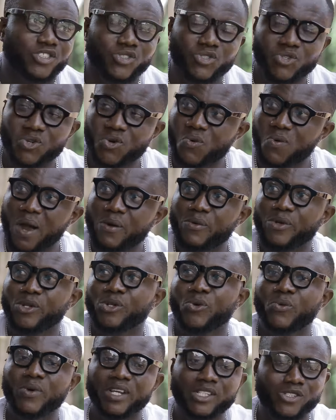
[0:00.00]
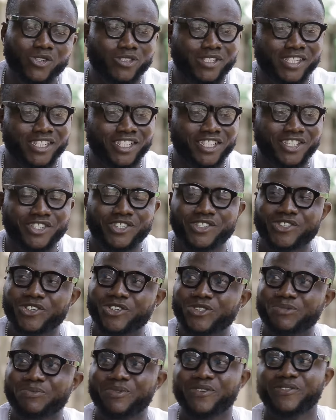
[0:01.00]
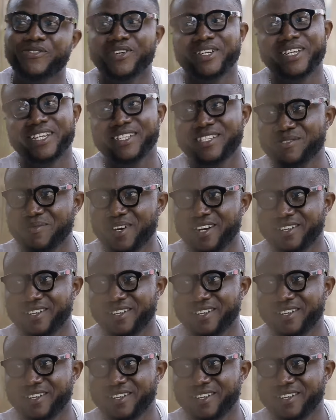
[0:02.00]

So why will you wait until she's done before getting